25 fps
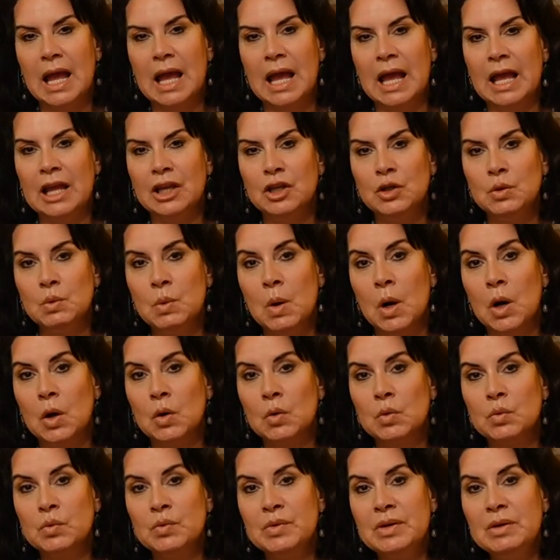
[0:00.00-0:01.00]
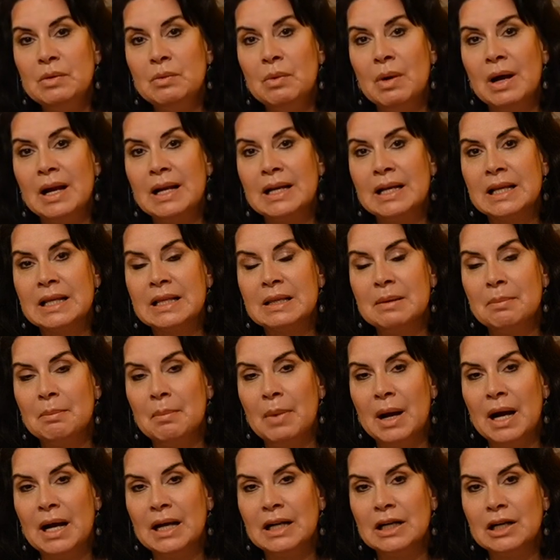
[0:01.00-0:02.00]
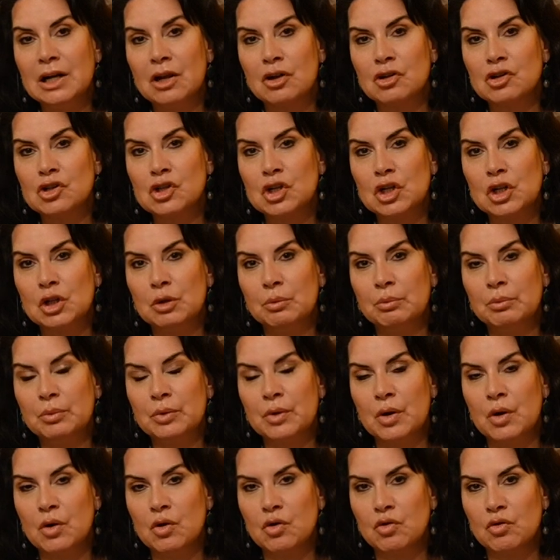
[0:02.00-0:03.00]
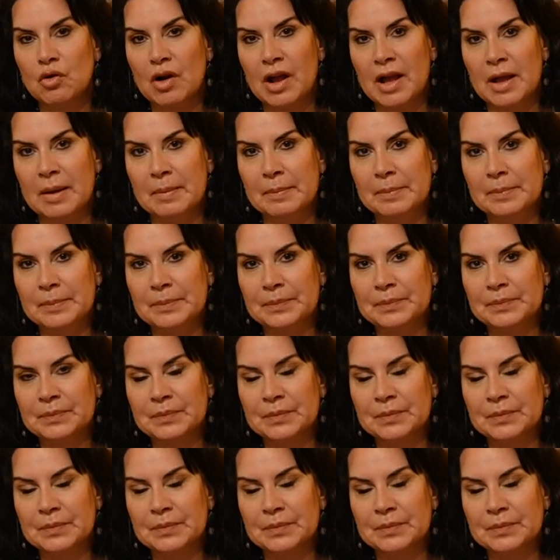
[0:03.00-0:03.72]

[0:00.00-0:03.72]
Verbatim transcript: and you are rewriting the biological program.